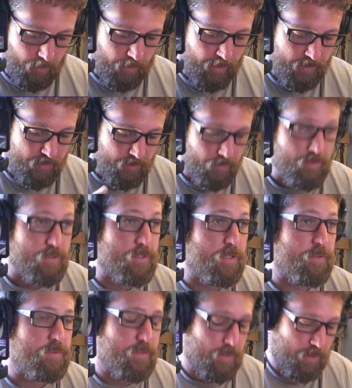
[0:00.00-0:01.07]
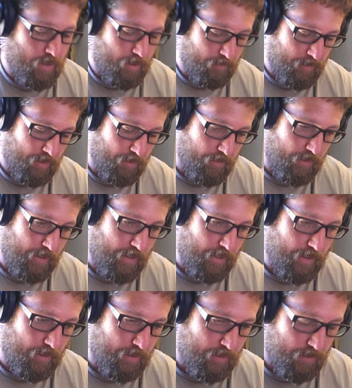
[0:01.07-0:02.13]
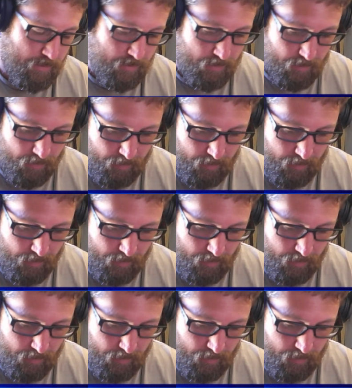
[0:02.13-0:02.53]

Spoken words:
Okay, so it shows the comment on that end.